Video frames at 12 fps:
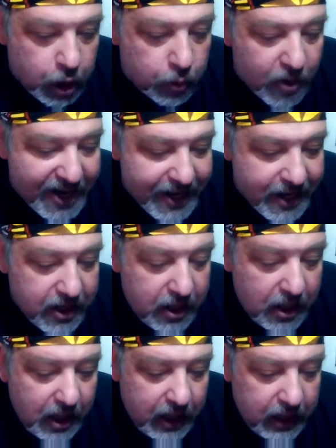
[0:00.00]
unready.
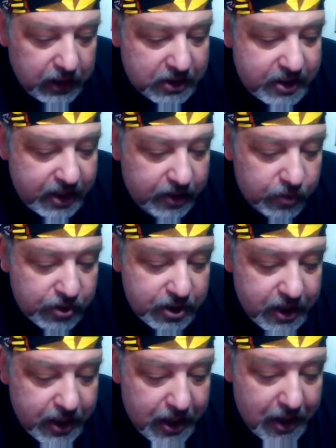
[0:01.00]
Let's see. He was
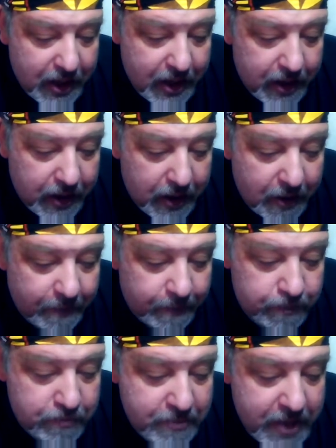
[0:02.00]
in a
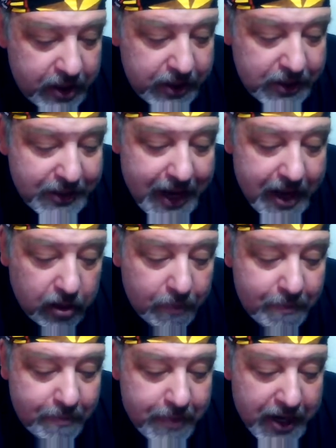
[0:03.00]
$1 Million
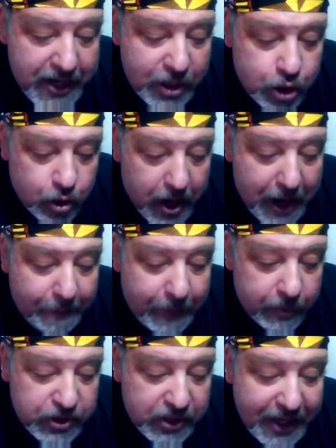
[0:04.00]
Money Drop.
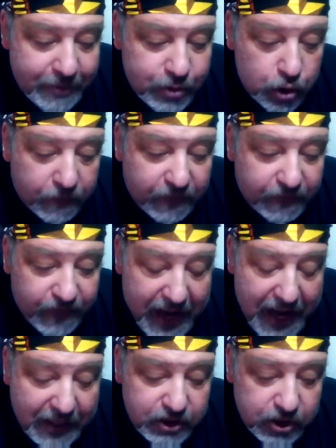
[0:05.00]
It was a game show for
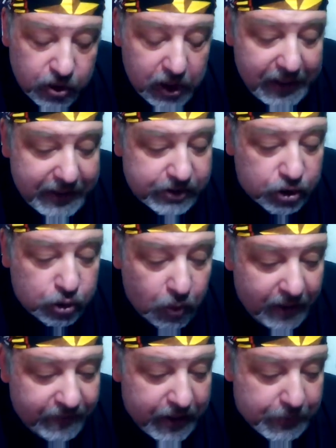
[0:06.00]
Fox. It only lasted
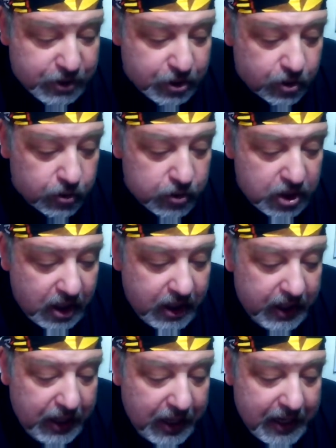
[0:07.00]
12 episodes.
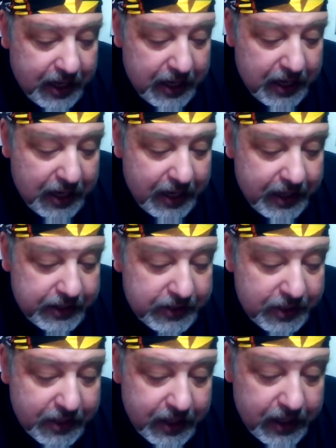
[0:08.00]
He
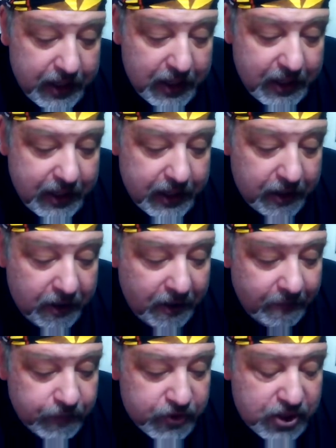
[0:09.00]
did a
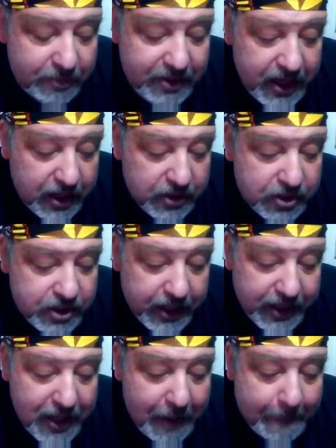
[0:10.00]
CBS
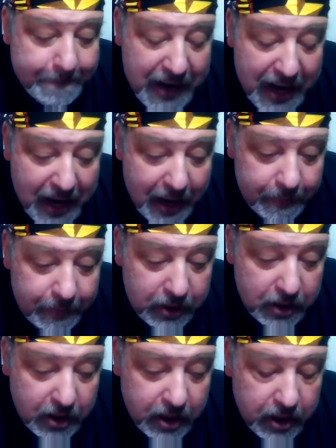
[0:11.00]
sitcom
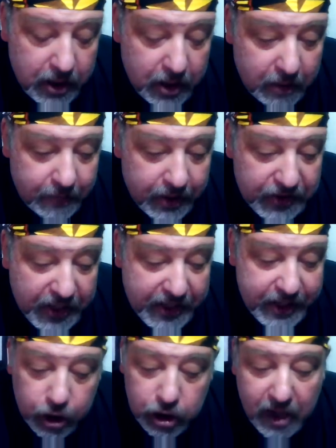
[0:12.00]
Mom, but they
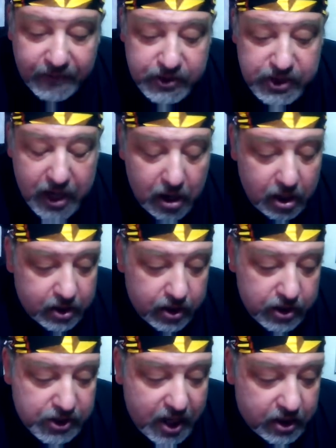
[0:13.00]
killed off his
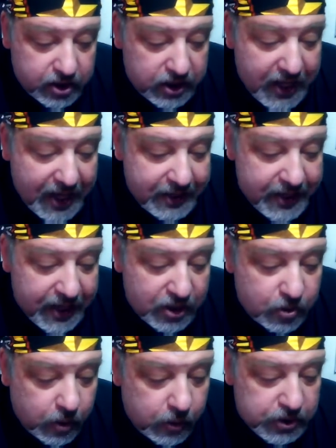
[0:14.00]
character. His character died in
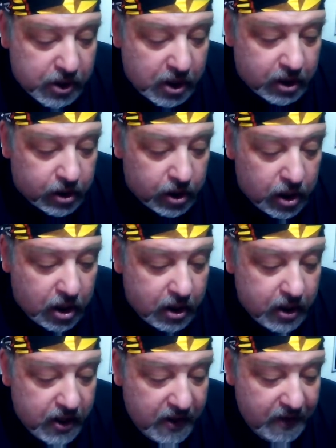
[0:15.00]
that, so he wasn't on it
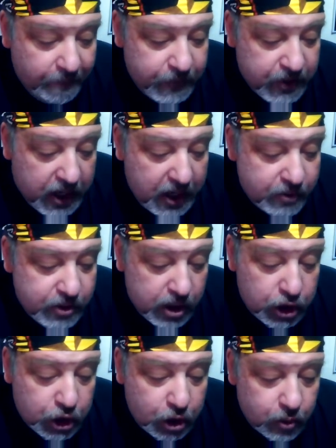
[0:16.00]
long. He was
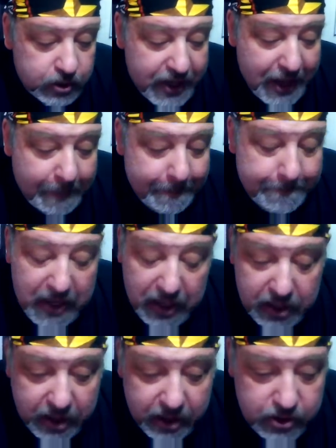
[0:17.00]
on Showtime
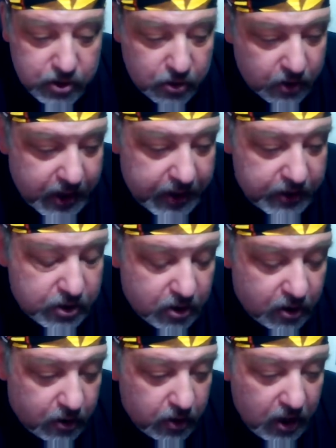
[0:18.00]
Billions, okay,
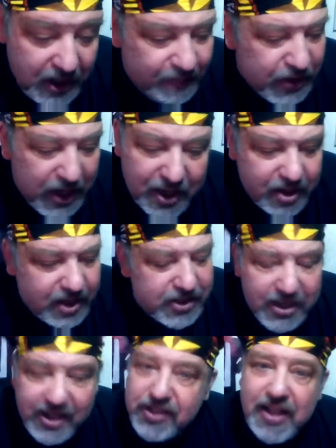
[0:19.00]
so none of
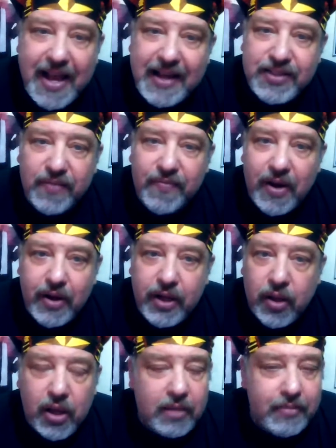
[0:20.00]
these things lasted very
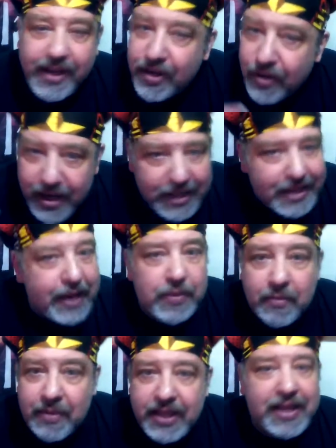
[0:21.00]
long, but you know what? It
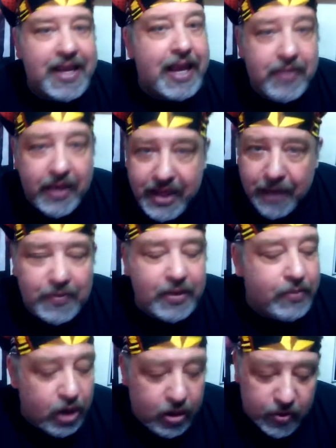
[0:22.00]
kept them in the game. It kept
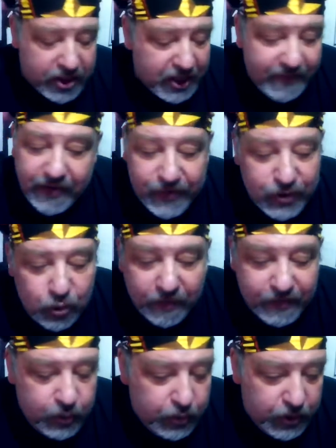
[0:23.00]
them going. Even if you do
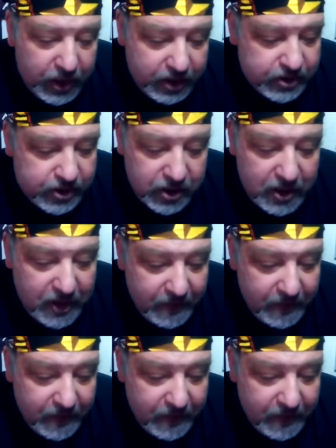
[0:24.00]
a few things,